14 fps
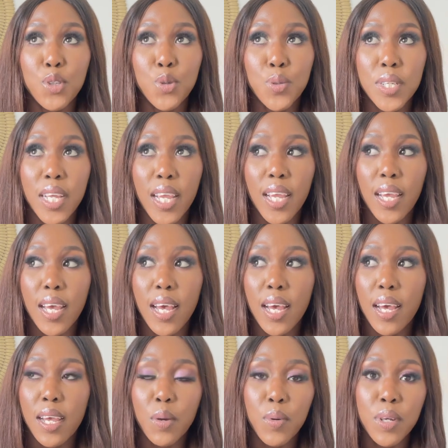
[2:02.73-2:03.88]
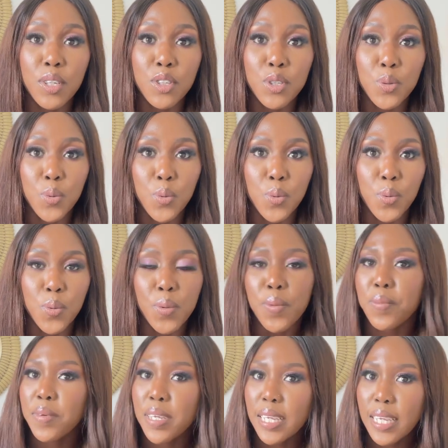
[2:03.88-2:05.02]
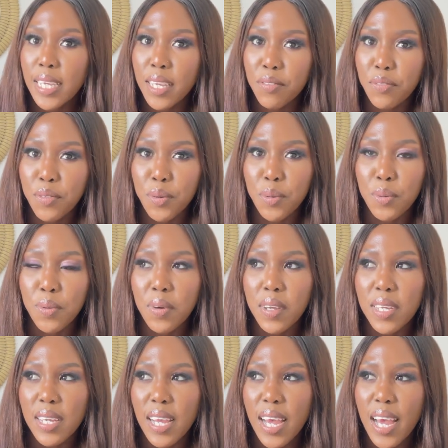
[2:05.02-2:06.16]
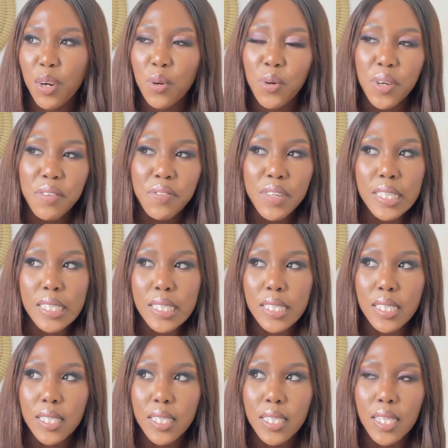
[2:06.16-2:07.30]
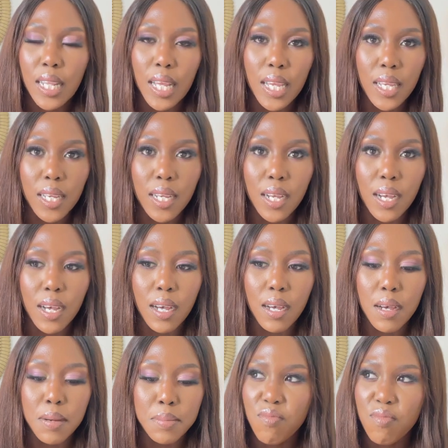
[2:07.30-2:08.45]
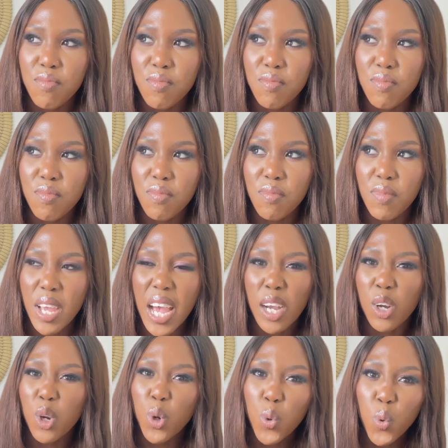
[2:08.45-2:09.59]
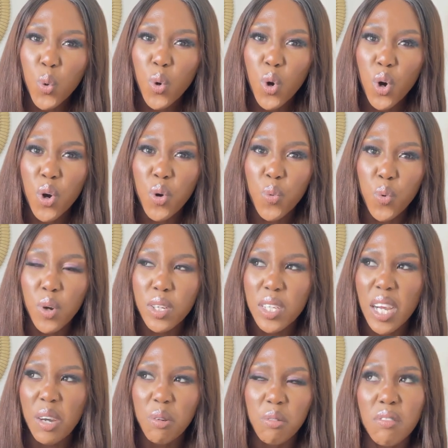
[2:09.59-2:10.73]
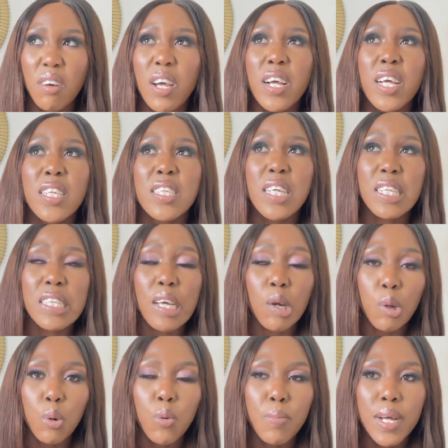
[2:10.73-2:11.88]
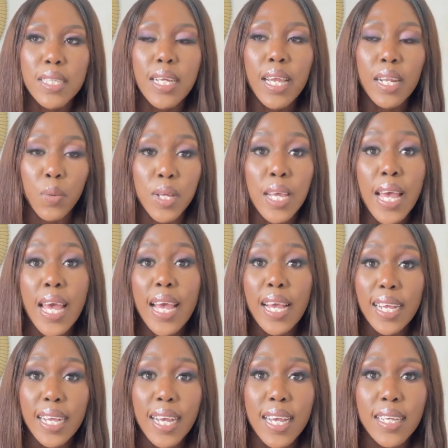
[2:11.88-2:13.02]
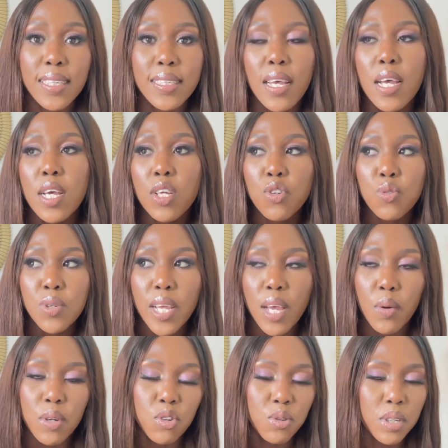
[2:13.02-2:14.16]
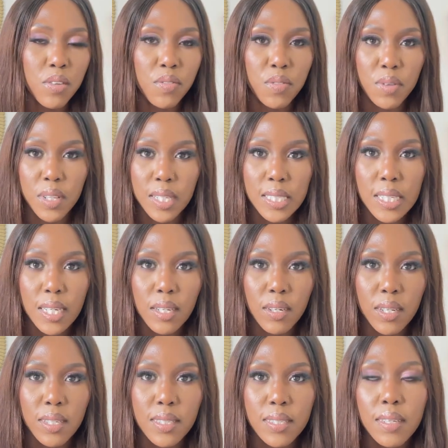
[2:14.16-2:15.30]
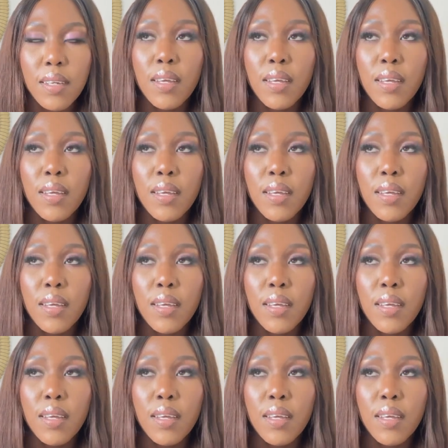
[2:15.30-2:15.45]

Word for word: today i want to give you i don't know if it's like um, a clue or what a clue no i can't say it's a clue but anyway guys today i want to give you the secret